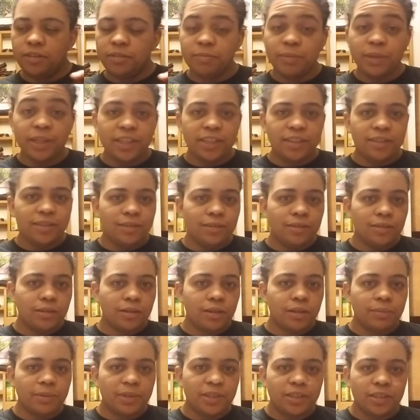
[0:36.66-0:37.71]
But
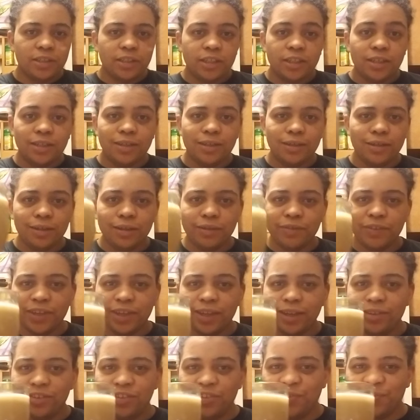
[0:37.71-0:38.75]
I'm on
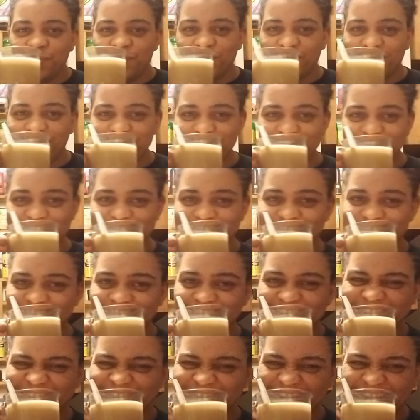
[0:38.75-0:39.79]
vacation for nine days, so
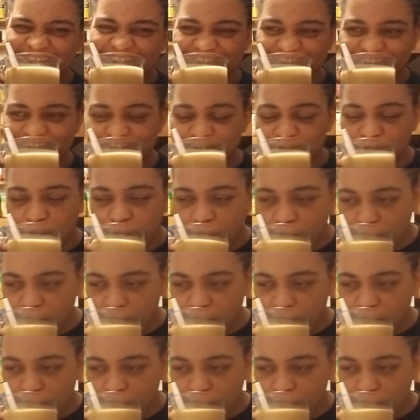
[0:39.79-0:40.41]
I don't care now.